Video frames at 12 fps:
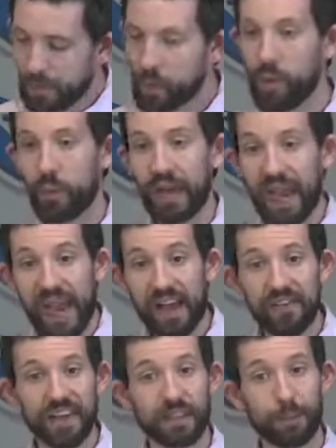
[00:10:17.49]
But what we
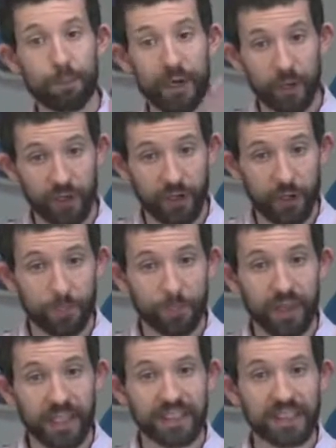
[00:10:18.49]
have is a barrier
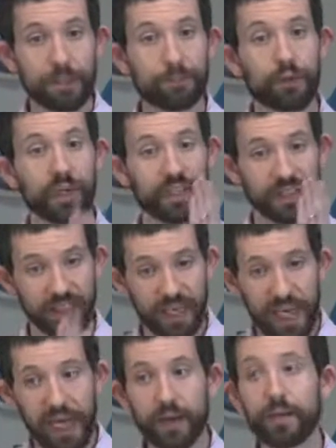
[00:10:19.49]
that separates
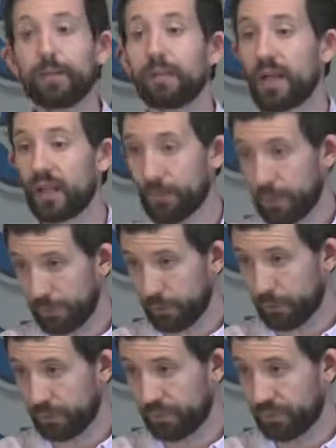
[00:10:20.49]
God and the people.